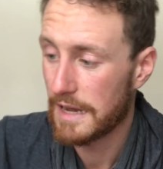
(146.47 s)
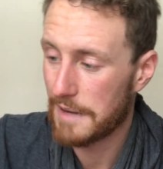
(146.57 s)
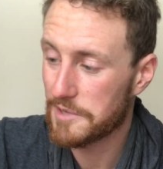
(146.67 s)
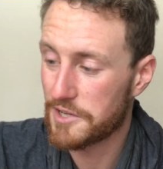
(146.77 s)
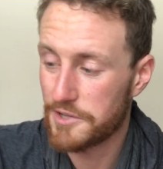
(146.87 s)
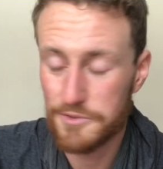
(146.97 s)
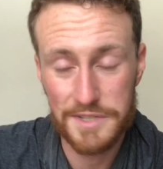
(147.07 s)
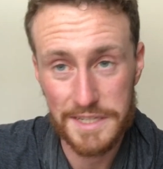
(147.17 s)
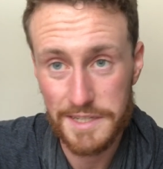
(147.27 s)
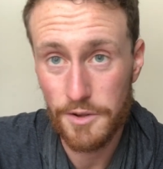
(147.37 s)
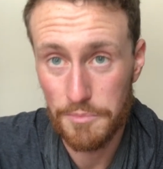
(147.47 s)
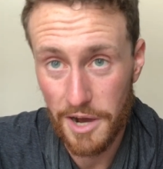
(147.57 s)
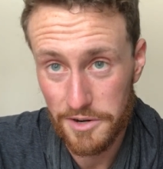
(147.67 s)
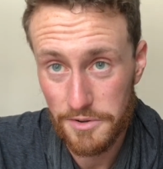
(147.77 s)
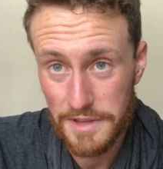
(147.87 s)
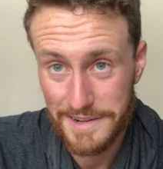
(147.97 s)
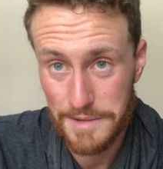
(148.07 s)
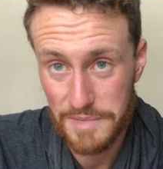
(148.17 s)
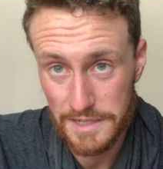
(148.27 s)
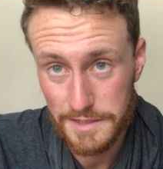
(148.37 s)
I'm going to use this little model that I
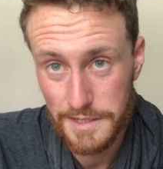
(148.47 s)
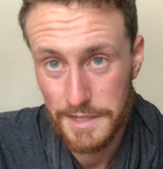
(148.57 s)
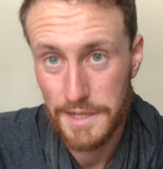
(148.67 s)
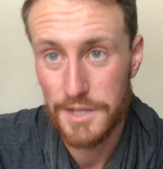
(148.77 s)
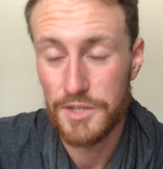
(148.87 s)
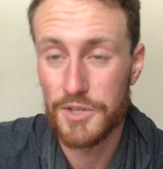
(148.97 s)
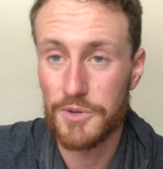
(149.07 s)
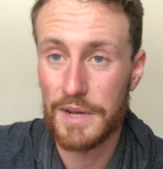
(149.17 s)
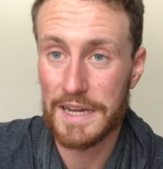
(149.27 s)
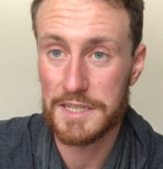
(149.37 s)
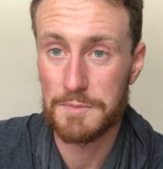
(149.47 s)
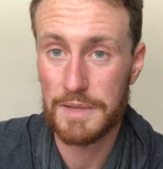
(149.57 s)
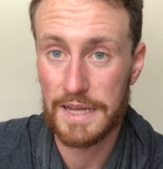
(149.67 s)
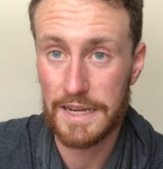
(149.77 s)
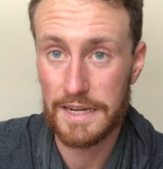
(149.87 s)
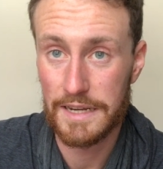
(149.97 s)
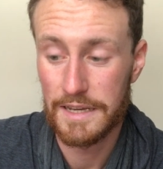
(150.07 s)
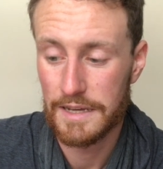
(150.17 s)
built to explain,